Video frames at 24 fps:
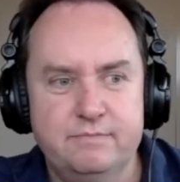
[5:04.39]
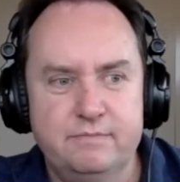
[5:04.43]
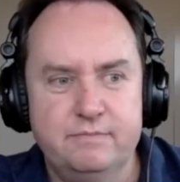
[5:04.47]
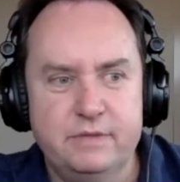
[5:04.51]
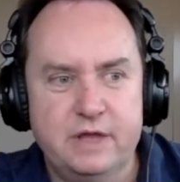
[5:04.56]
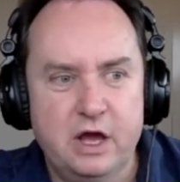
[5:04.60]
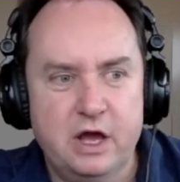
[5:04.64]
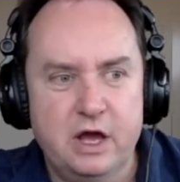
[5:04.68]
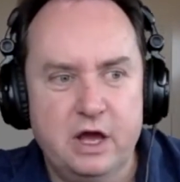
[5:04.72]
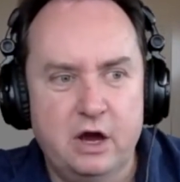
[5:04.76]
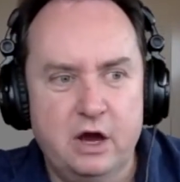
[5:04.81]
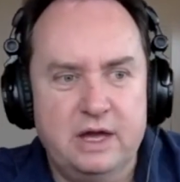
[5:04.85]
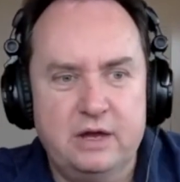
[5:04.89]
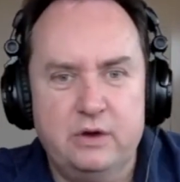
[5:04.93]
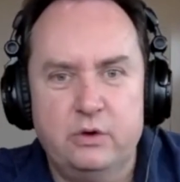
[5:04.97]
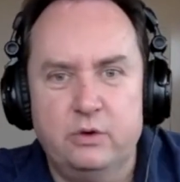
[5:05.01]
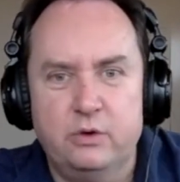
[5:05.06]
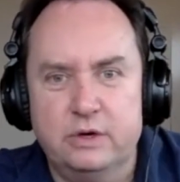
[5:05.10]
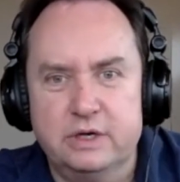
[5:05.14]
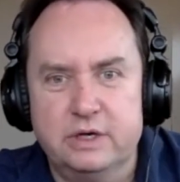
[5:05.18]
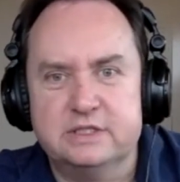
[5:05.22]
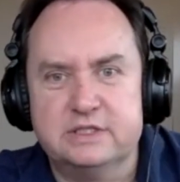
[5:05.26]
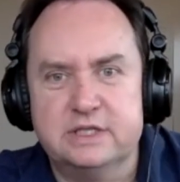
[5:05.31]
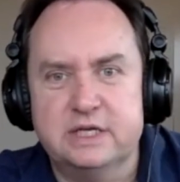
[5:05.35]
help that
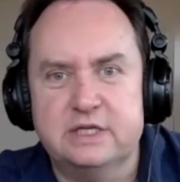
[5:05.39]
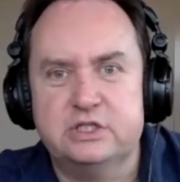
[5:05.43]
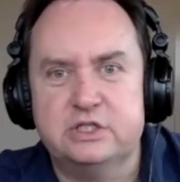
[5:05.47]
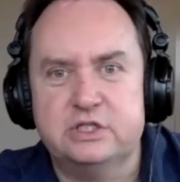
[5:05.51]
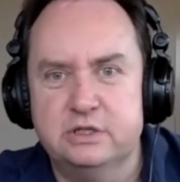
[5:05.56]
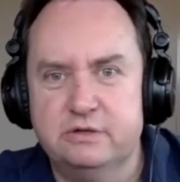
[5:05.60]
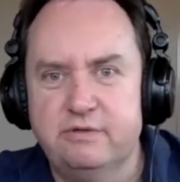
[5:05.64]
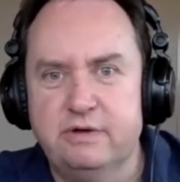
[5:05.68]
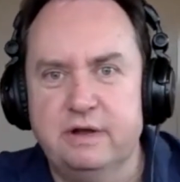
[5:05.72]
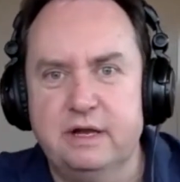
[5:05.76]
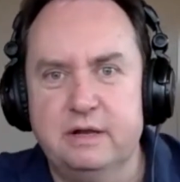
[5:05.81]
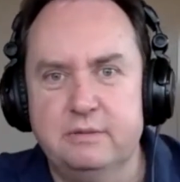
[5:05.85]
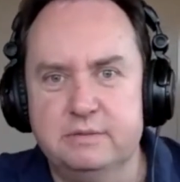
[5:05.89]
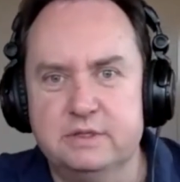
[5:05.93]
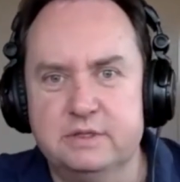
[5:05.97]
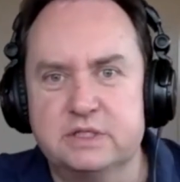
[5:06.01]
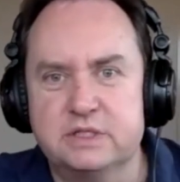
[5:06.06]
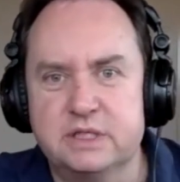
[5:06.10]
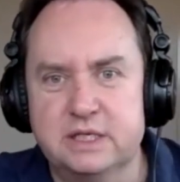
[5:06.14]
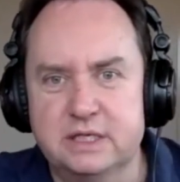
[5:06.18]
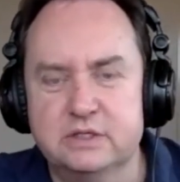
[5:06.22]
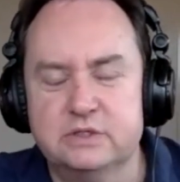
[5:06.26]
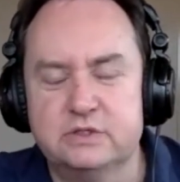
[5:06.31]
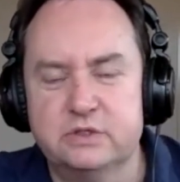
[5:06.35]
organization develop the
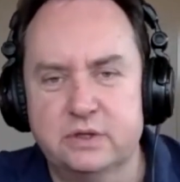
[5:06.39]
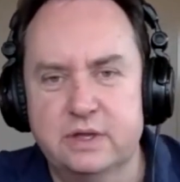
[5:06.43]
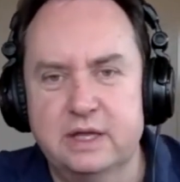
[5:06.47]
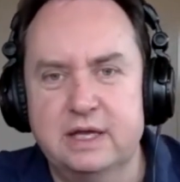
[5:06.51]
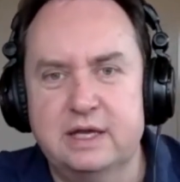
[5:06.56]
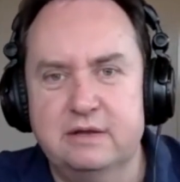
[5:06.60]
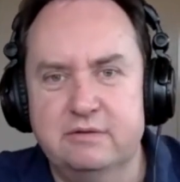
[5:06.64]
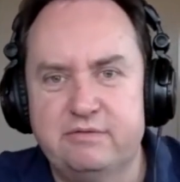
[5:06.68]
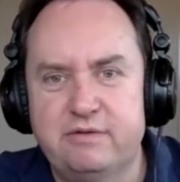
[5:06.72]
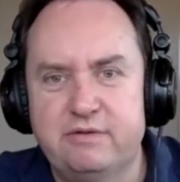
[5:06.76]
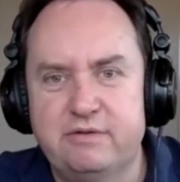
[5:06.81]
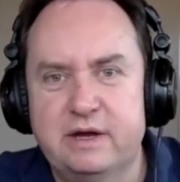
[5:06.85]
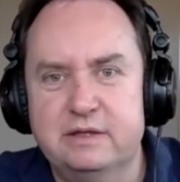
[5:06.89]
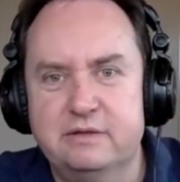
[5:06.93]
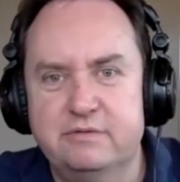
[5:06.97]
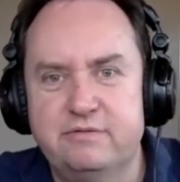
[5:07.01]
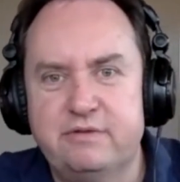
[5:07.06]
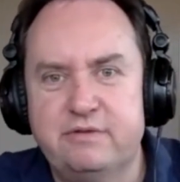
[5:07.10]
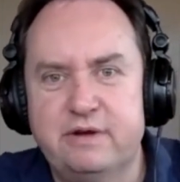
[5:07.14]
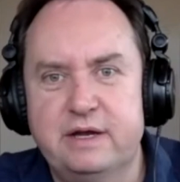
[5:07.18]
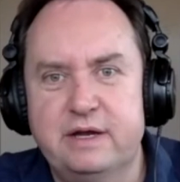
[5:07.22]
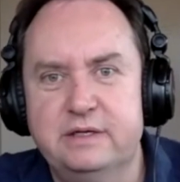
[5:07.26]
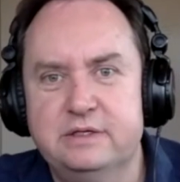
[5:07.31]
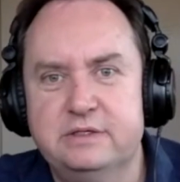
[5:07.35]
skills so they can fight the
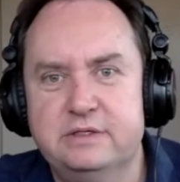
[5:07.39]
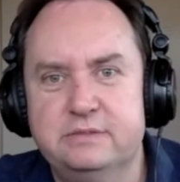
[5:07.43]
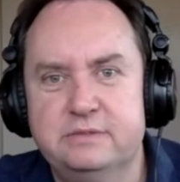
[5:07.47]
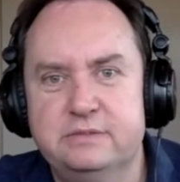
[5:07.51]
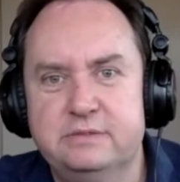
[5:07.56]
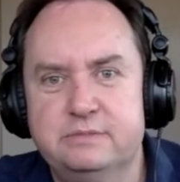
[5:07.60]
fires?